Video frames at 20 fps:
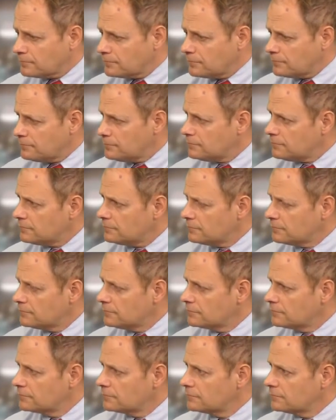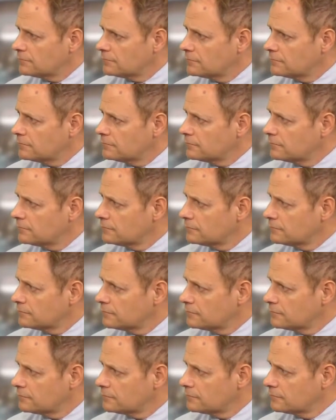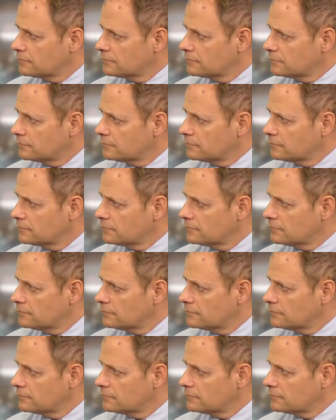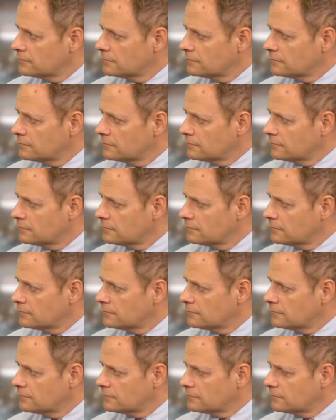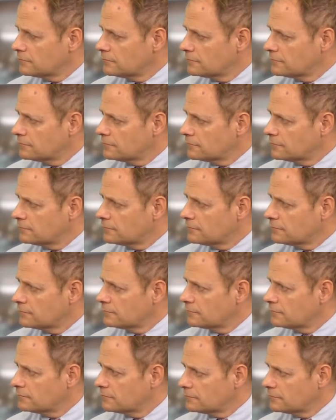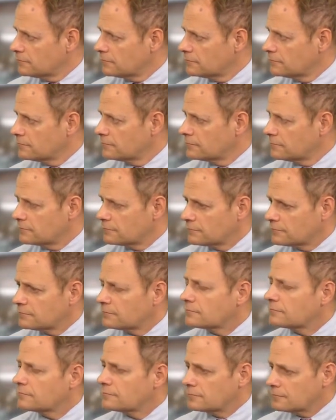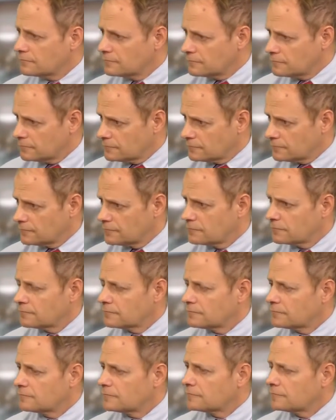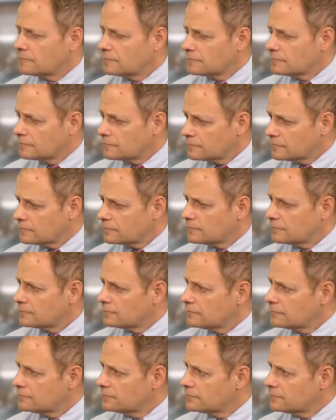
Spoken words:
No words are spoken by the person on screen.